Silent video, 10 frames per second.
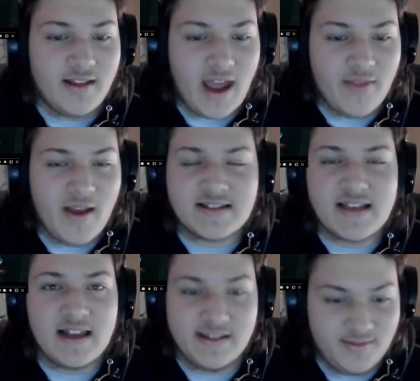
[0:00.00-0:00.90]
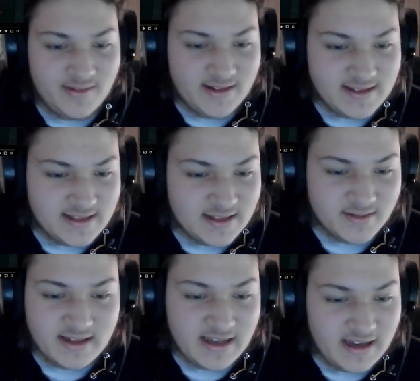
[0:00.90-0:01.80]
And they're selling you this. This is
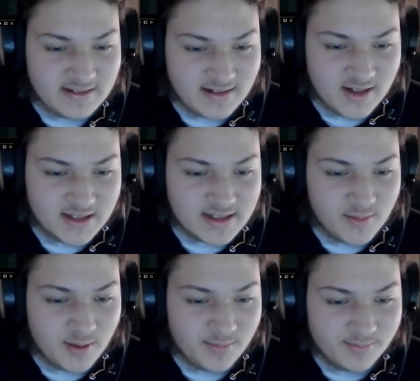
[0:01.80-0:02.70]
ridiculous, guys. Come on.